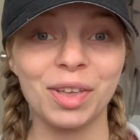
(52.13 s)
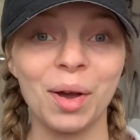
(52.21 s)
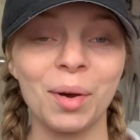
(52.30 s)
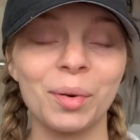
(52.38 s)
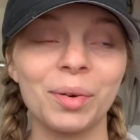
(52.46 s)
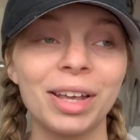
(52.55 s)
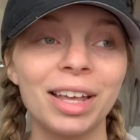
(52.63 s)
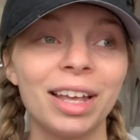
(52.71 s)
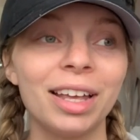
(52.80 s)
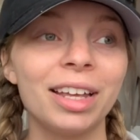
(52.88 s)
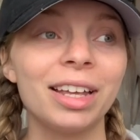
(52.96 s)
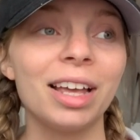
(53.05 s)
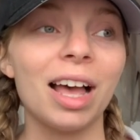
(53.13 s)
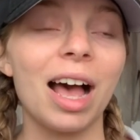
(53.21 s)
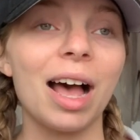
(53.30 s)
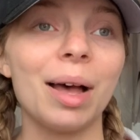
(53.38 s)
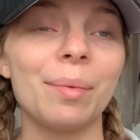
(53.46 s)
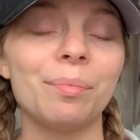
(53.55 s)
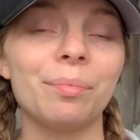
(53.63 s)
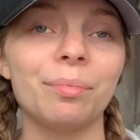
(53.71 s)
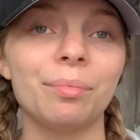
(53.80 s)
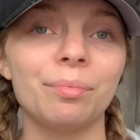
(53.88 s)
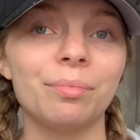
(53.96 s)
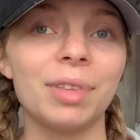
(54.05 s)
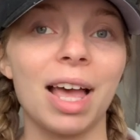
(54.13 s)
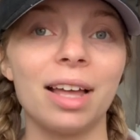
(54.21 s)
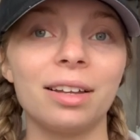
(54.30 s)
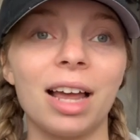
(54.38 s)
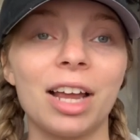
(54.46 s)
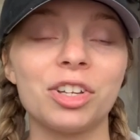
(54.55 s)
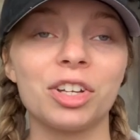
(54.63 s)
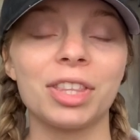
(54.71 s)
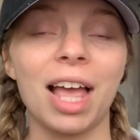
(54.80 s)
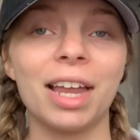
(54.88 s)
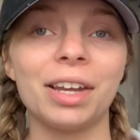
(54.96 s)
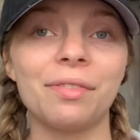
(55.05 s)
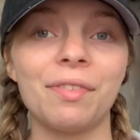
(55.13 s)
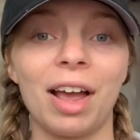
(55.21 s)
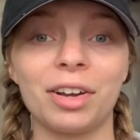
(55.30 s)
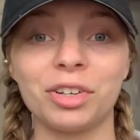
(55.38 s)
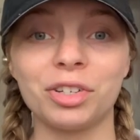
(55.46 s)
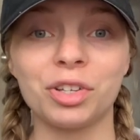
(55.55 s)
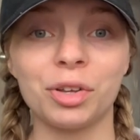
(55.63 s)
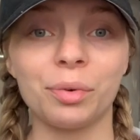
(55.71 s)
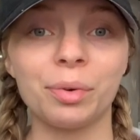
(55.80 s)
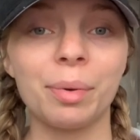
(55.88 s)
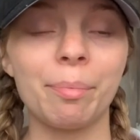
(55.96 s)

So that I took that into factor too.